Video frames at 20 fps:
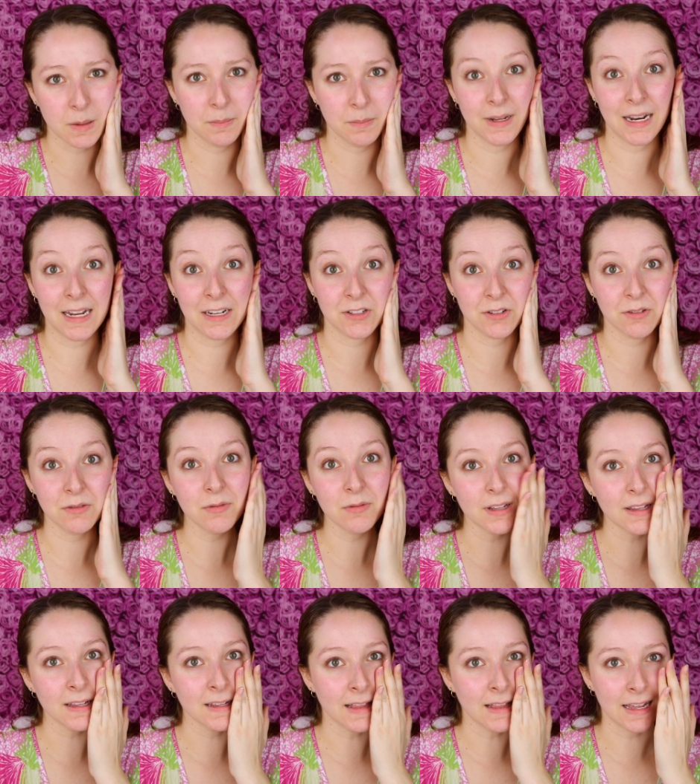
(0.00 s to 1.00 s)
But I do
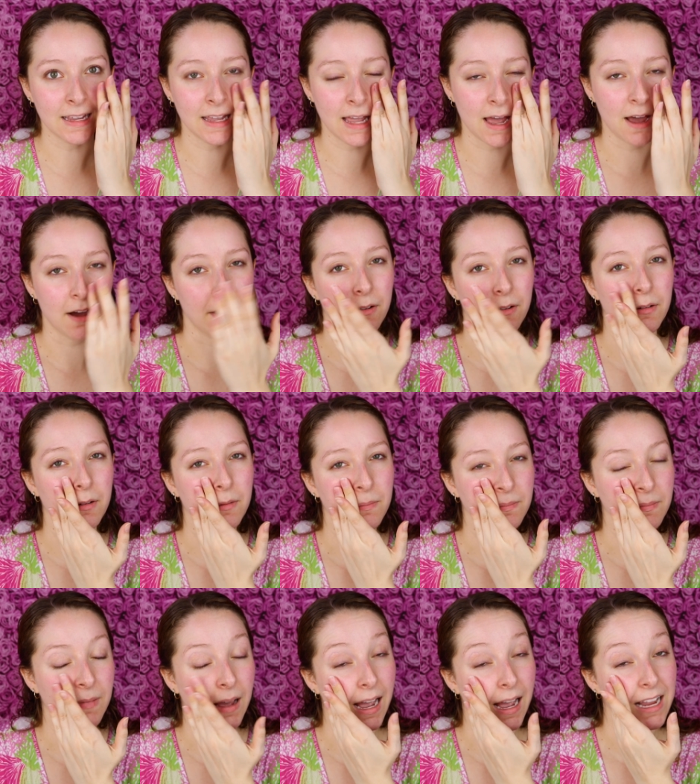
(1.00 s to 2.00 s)
really like how
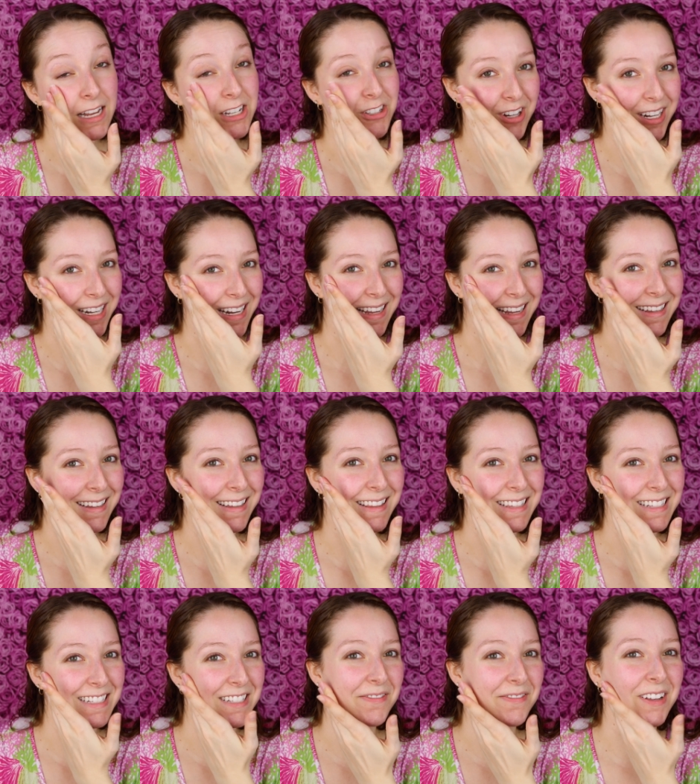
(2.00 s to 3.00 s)
hydrating
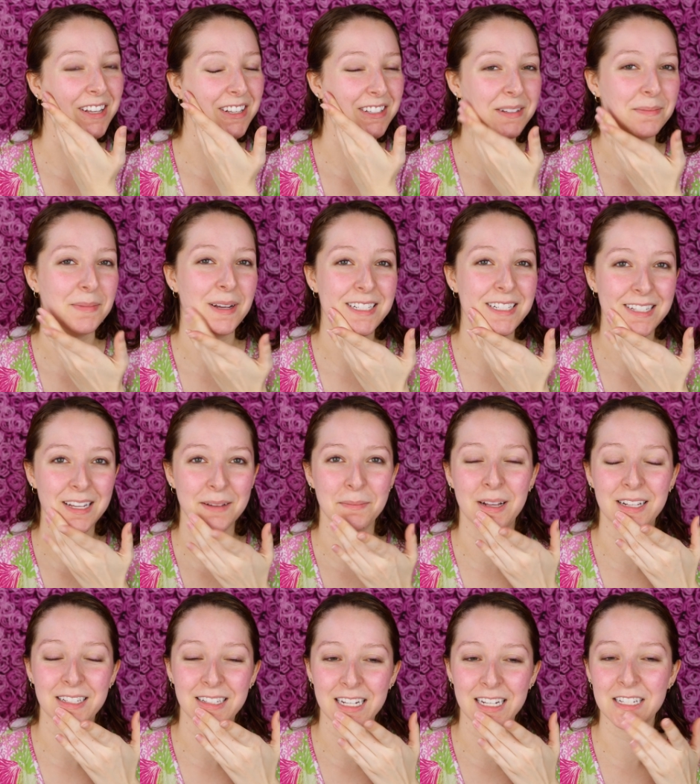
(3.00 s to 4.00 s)
this feels on my skin.
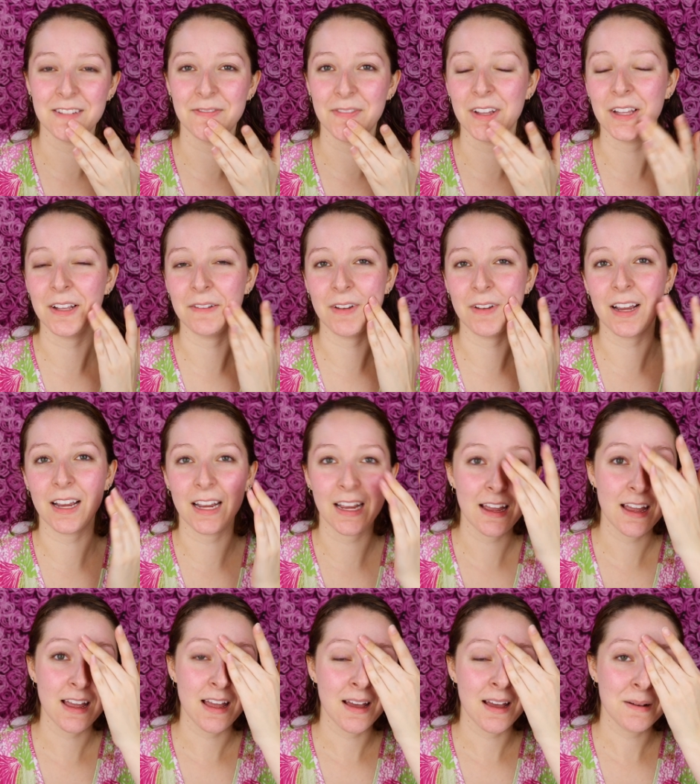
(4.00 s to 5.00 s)
My skin is feeling very
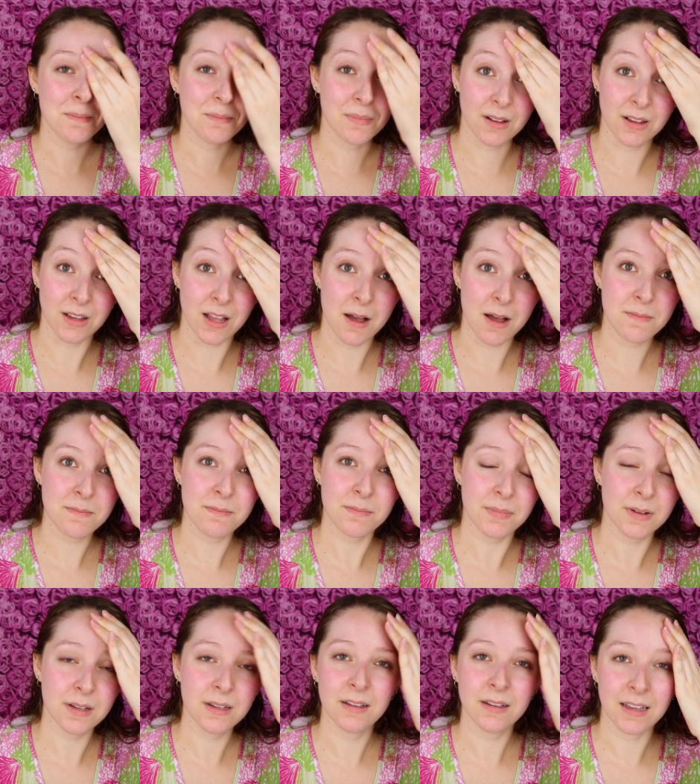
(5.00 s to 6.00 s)
plump
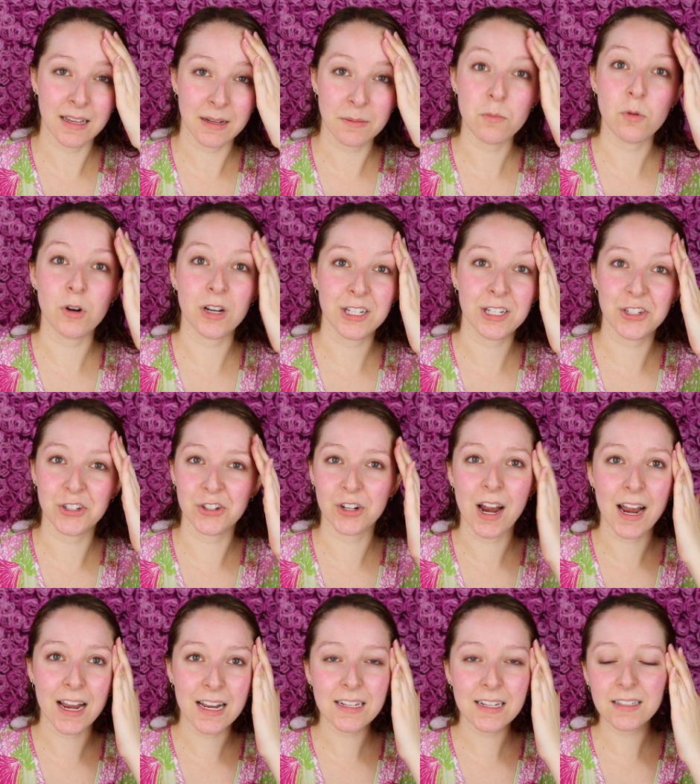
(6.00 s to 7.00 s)
and
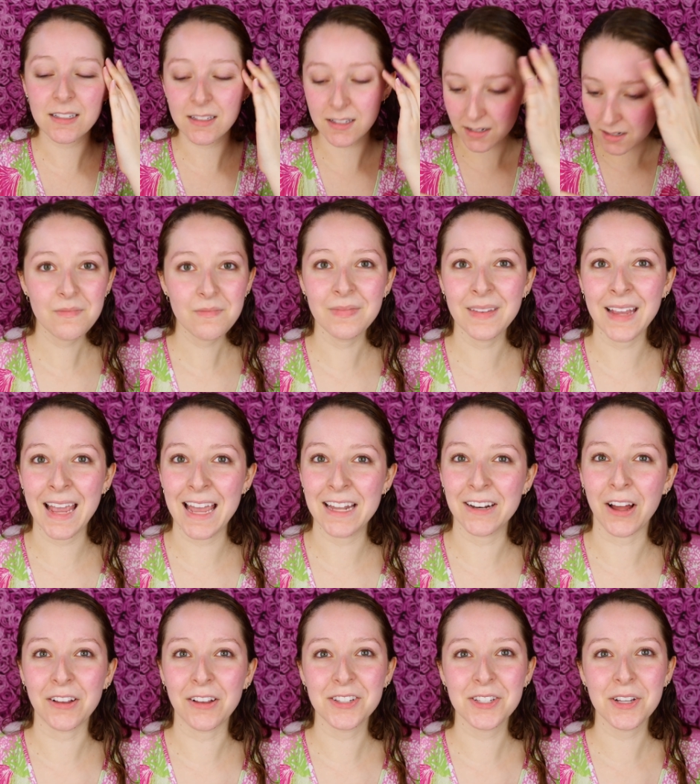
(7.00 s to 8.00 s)
moisturized. And
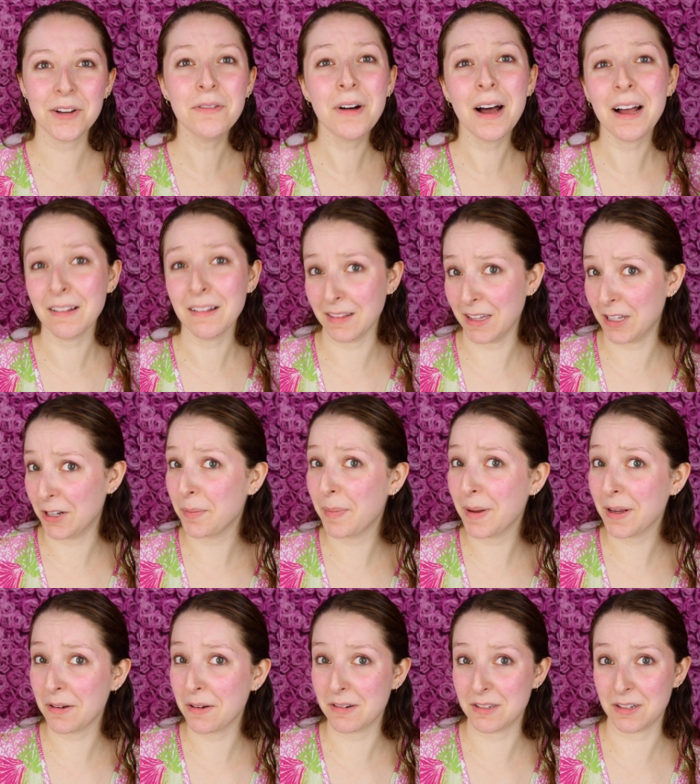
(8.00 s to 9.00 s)
also a little
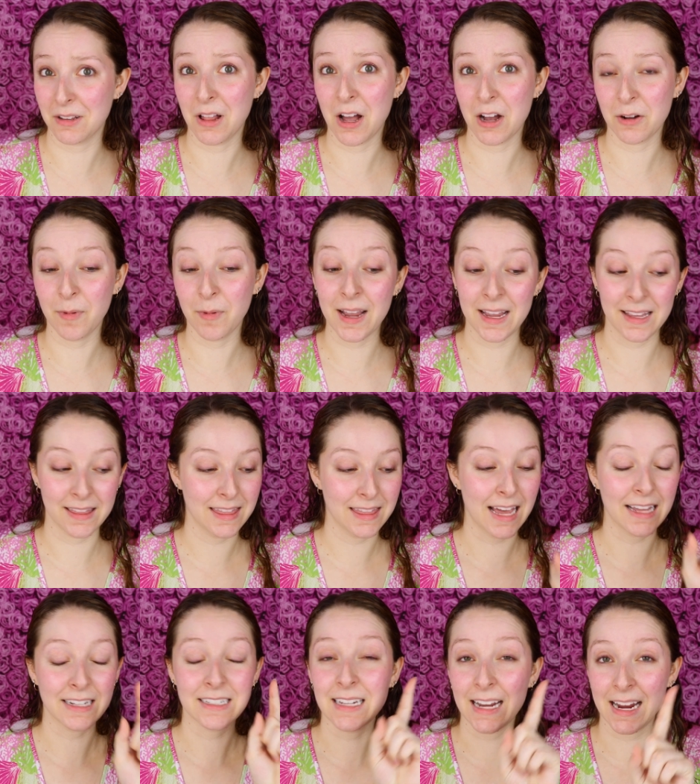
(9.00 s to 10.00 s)
bit goes a long way.
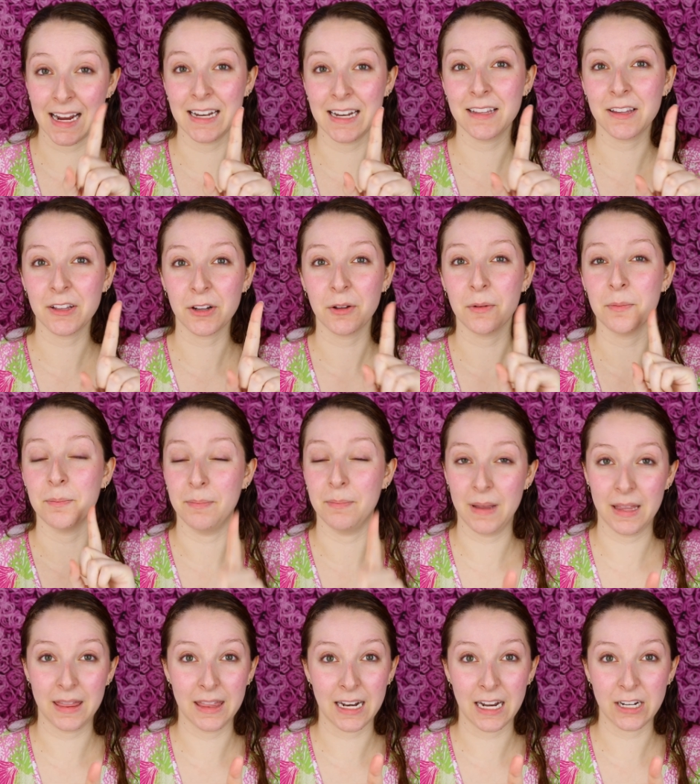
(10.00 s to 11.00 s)
That tiny little
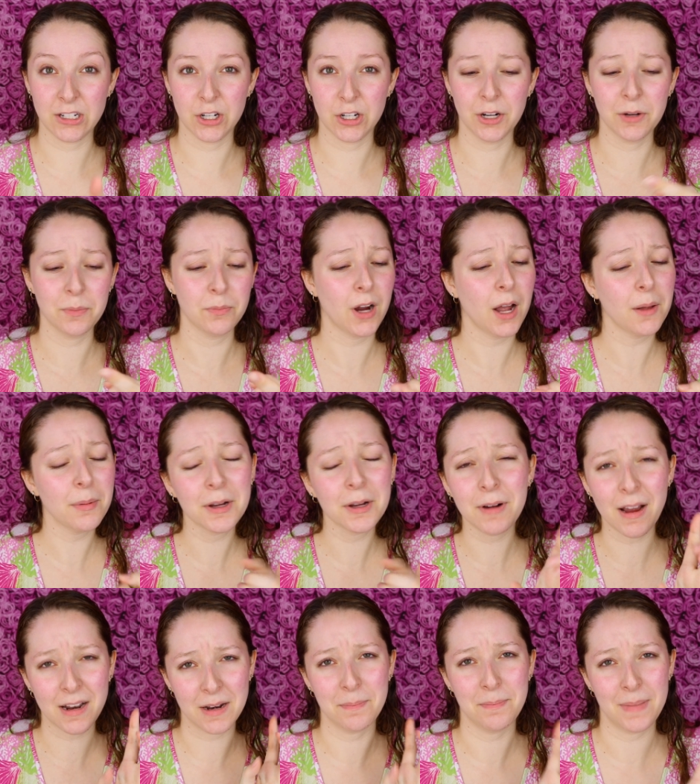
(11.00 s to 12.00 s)
bit that I took, probably
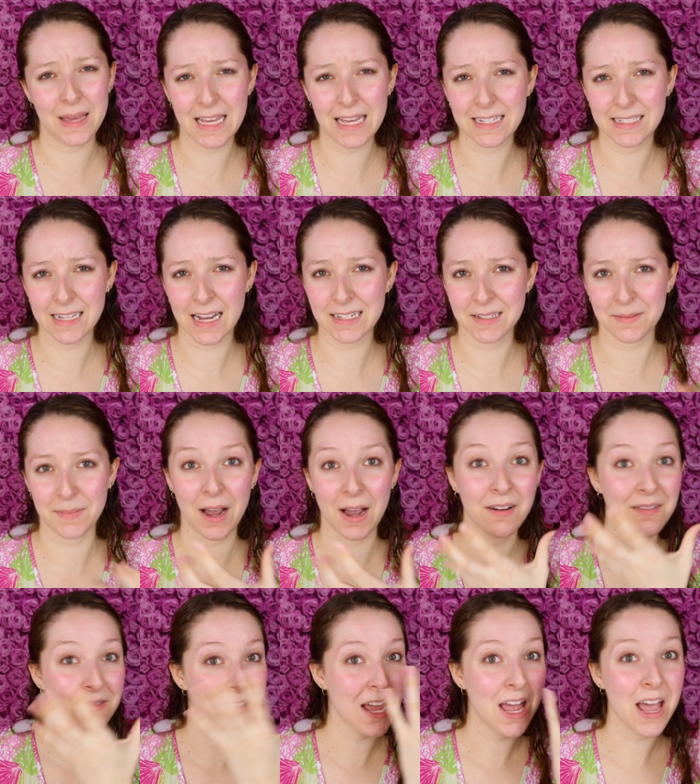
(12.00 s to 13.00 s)
around a pea size
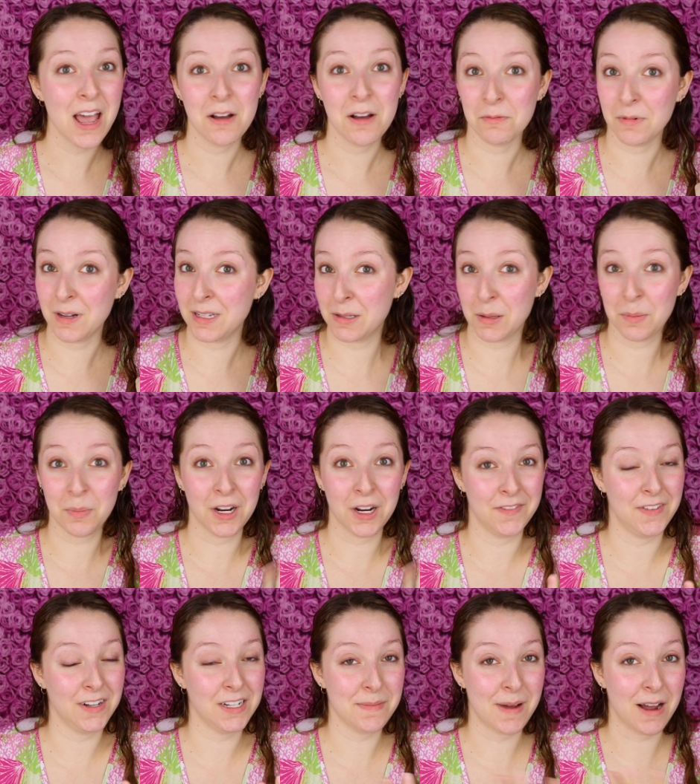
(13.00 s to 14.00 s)
amount, was the
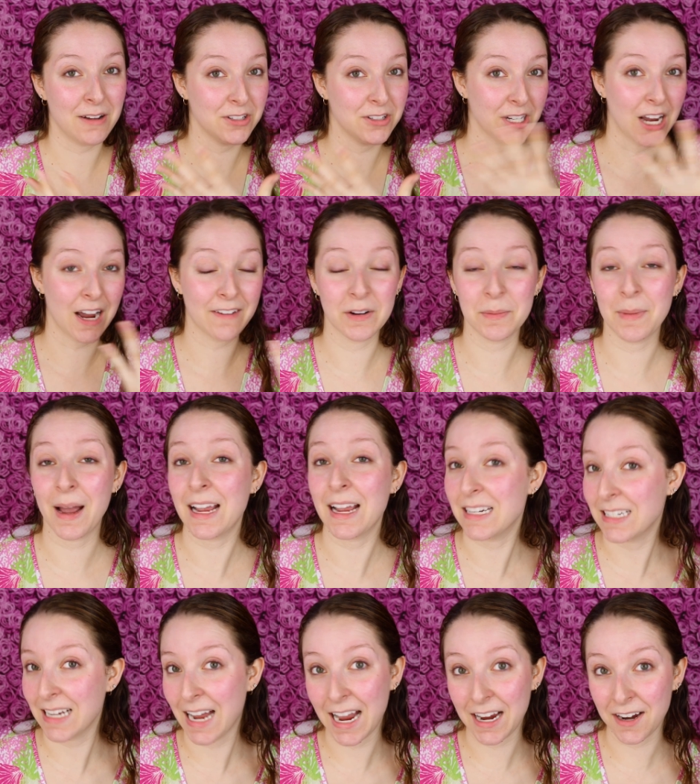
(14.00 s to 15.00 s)
perfect amount to cover my
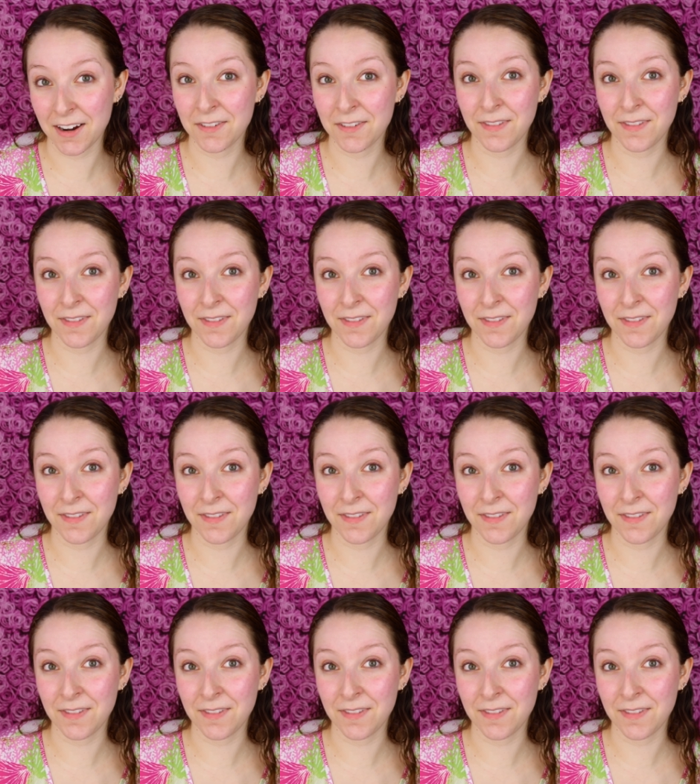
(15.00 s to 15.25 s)
entire